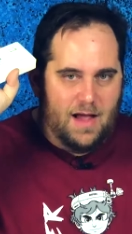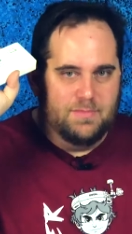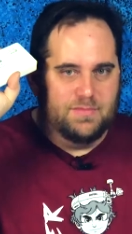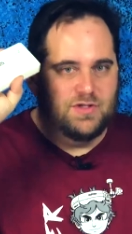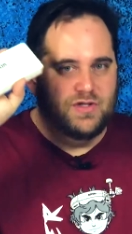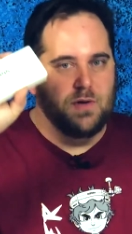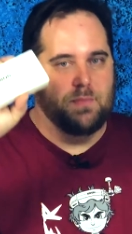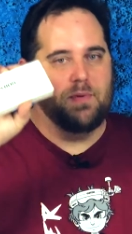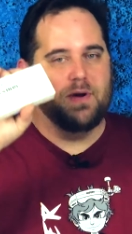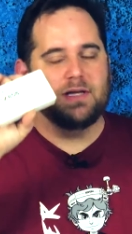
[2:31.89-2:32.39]
I'm
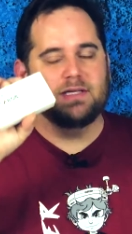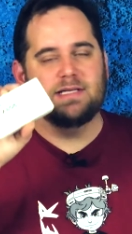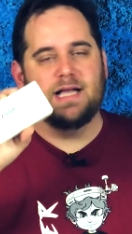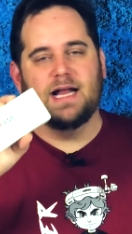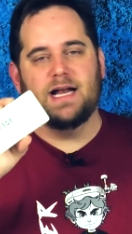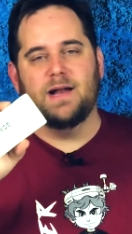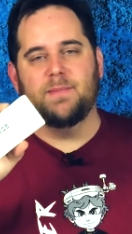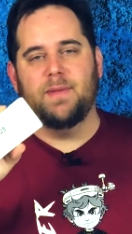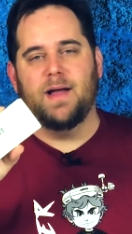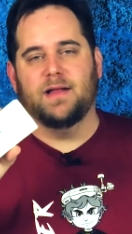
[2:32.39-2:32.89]
super
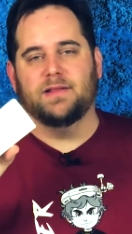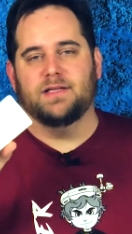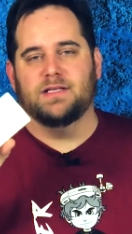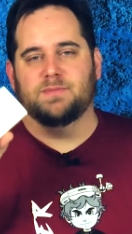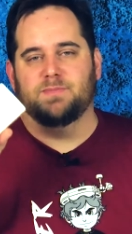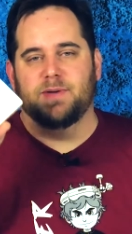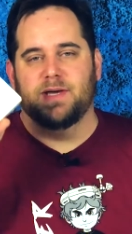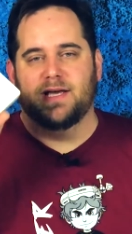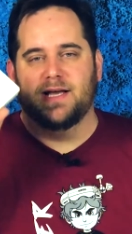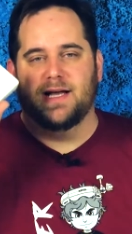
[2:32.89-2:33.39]
excited about this
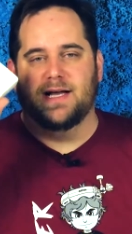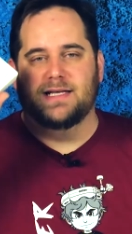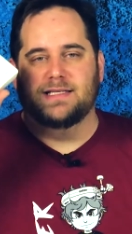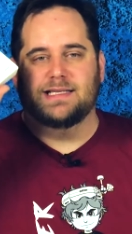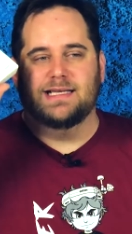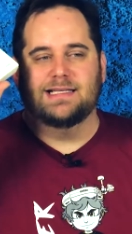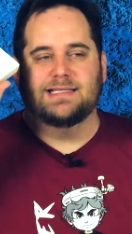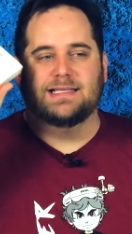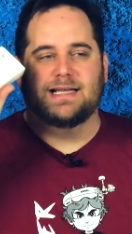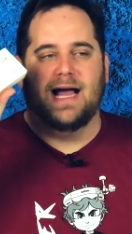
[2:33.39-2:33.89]
because
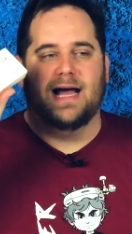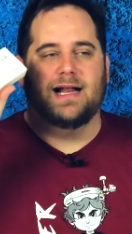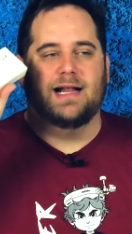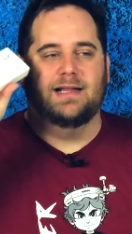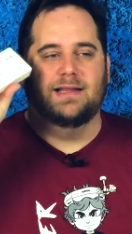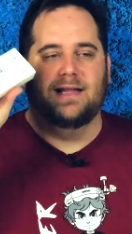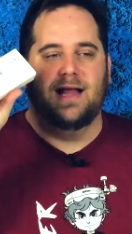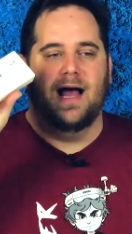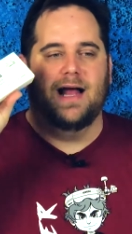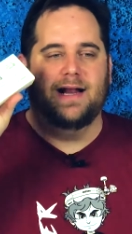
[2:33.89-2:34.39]
it's got a
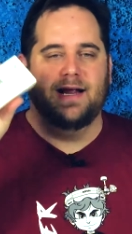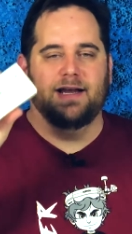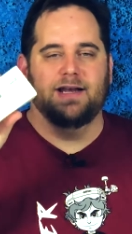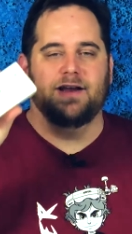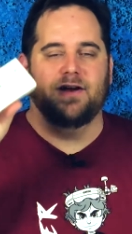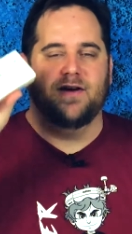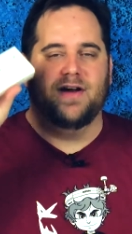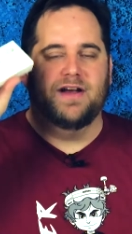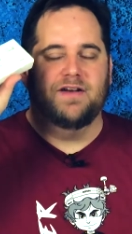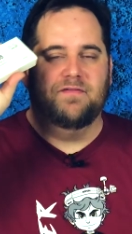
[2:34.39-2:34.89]
lot in
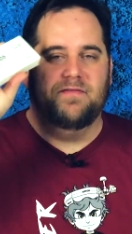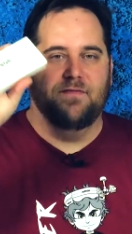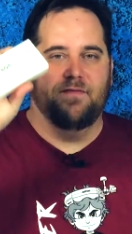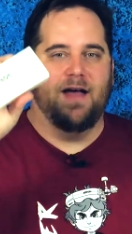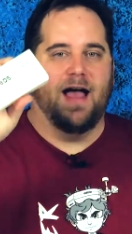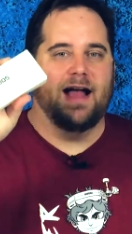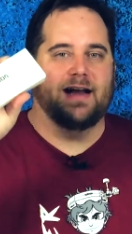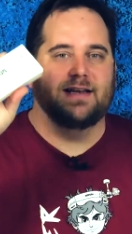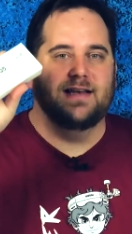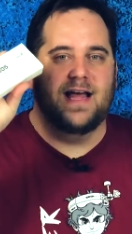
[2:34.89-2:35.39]
here. In
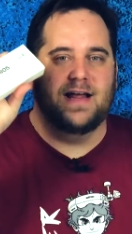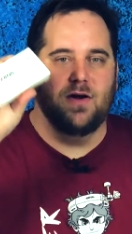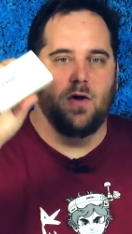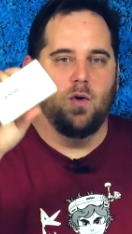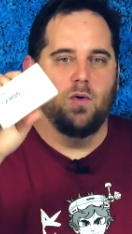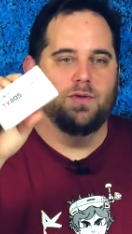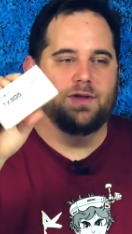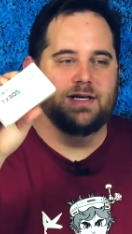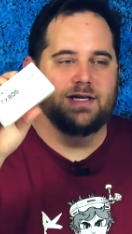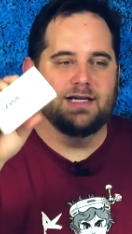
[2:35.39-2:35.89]
fact, not
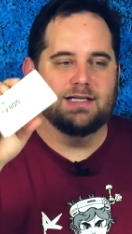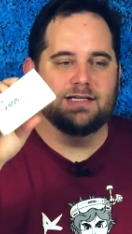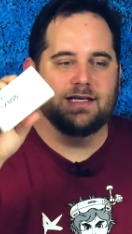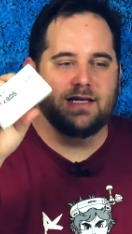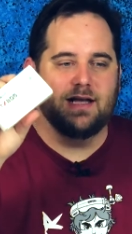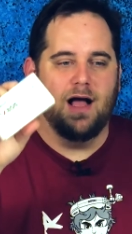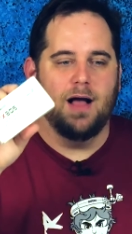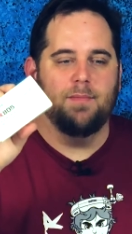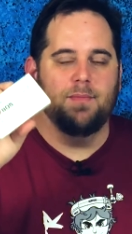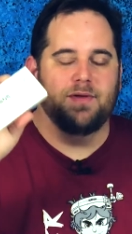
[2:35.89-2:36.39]
only does it
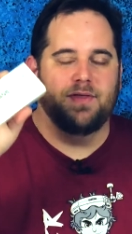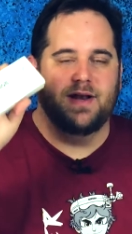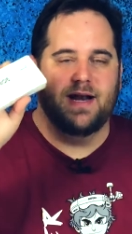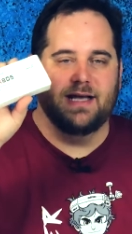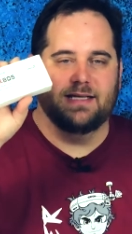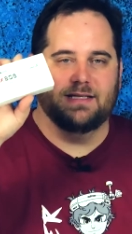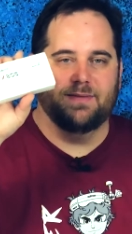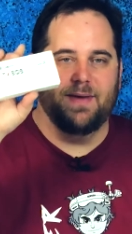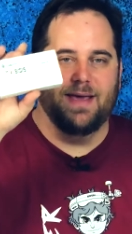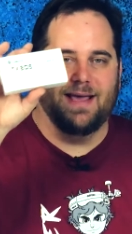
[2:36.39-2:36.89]
come with an
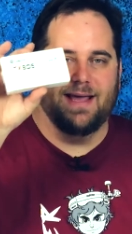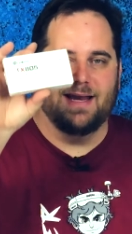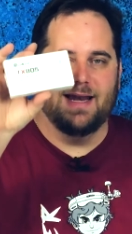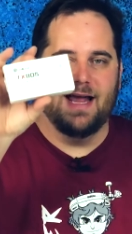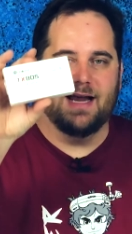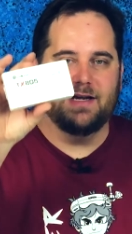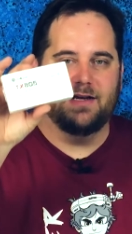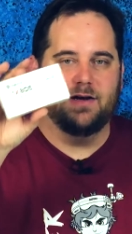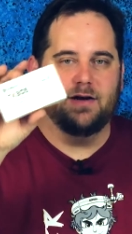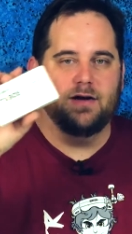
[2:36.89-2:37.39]
SMA
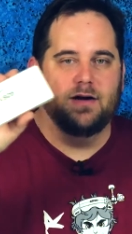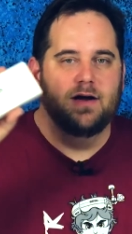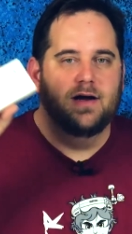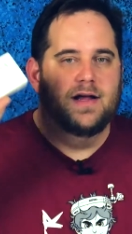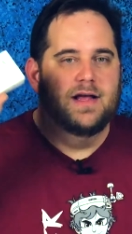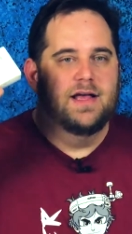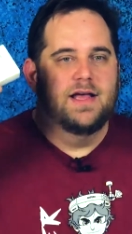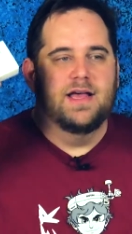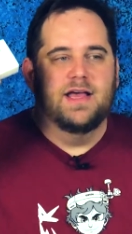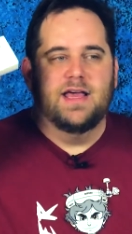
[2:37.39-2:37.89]
connector,
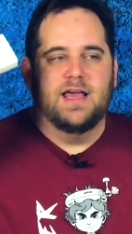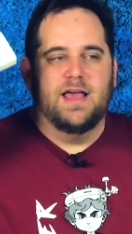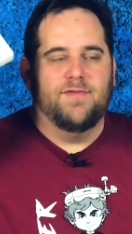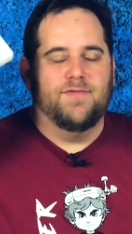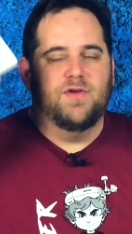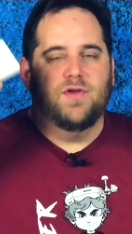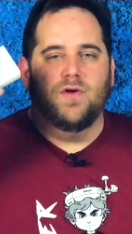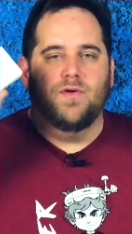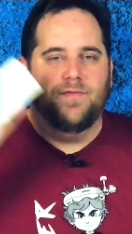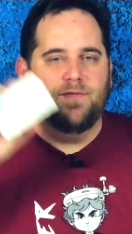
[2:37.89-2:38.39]
if
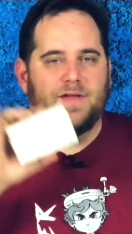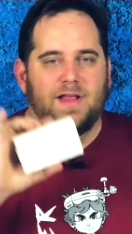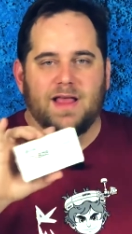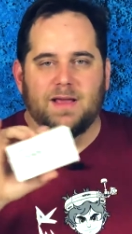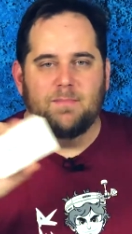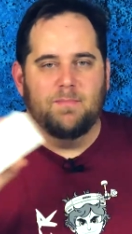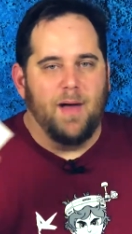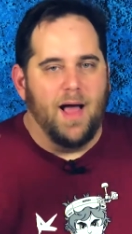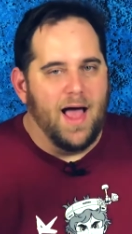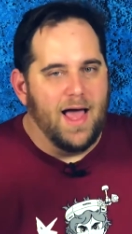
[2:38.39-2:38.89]
you don't feel
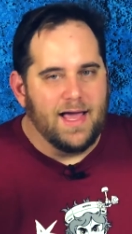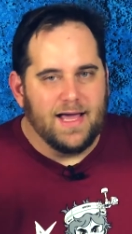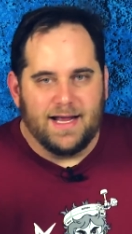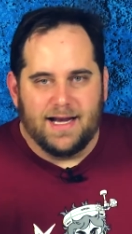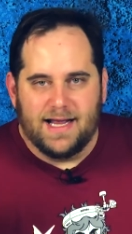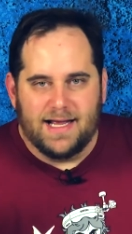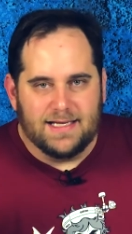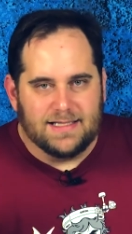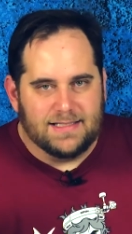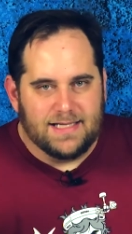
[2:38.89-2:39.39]
like buying an
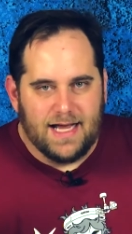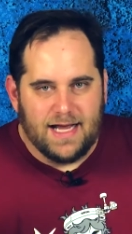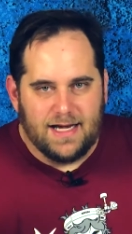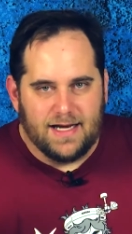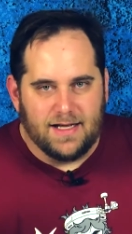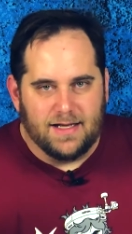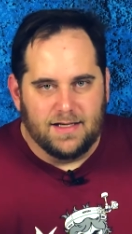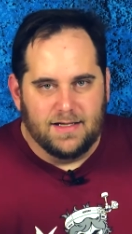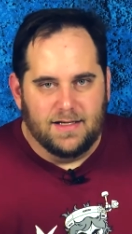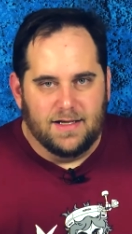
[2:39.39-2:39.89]

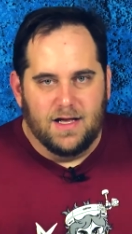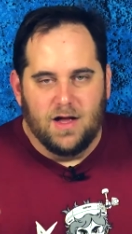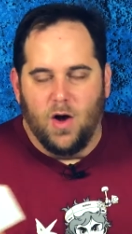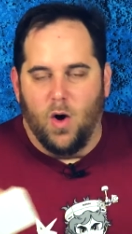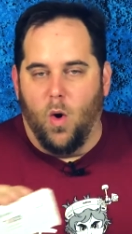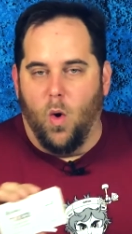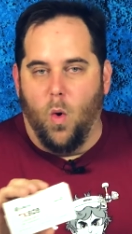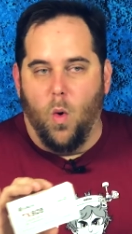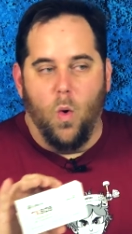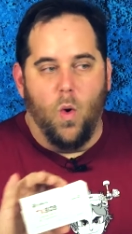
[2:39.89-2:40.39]
antenna,
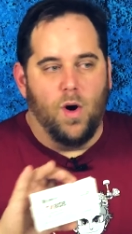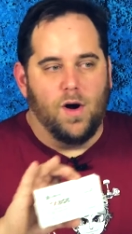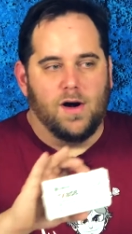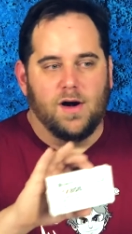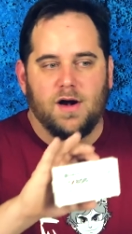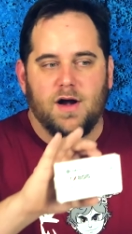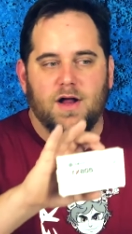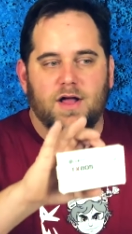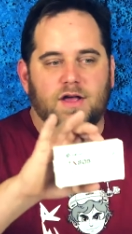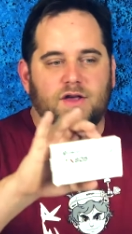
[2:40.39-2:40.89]

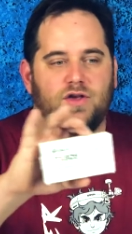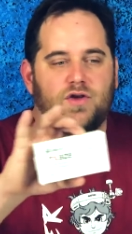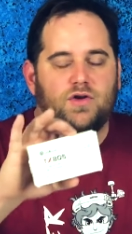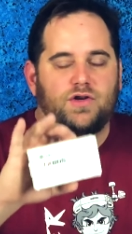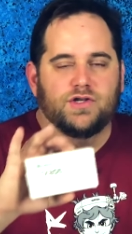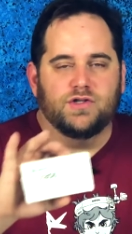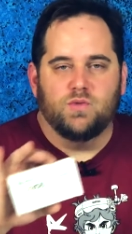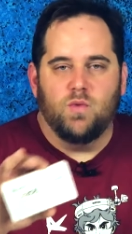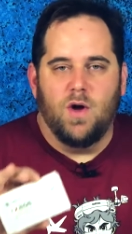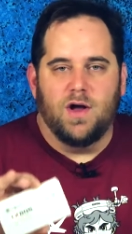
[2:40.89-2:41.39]
or you
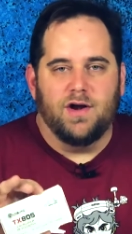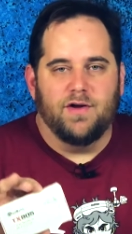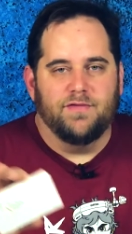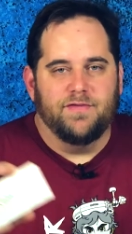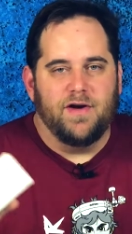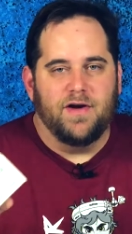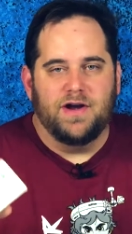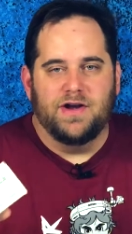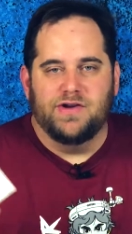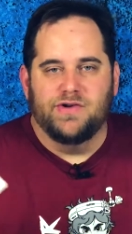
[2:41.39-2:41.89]
just want a
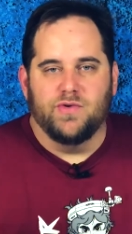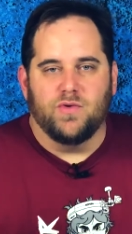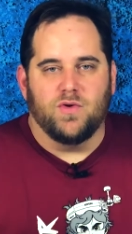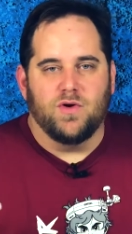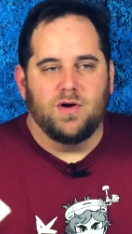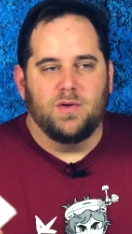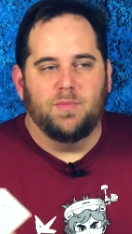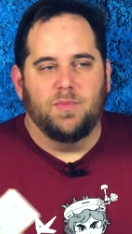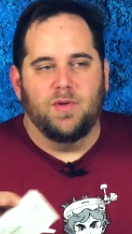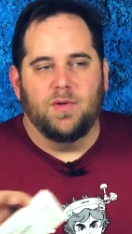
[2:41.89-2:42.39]
very
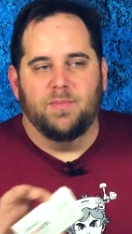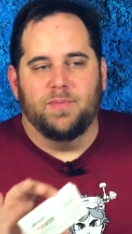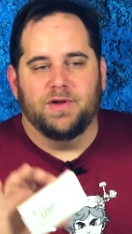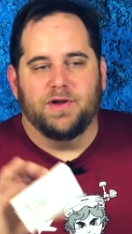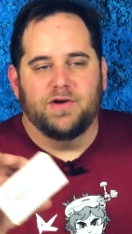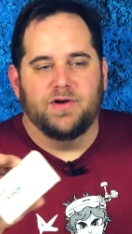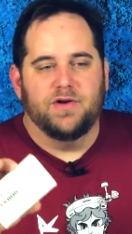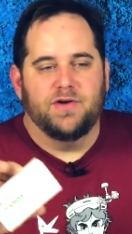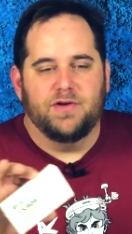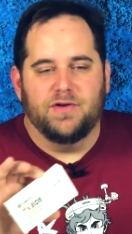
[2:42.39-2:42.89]
durable, but
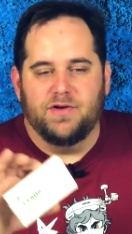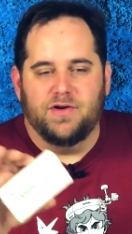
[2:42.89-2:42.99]
you're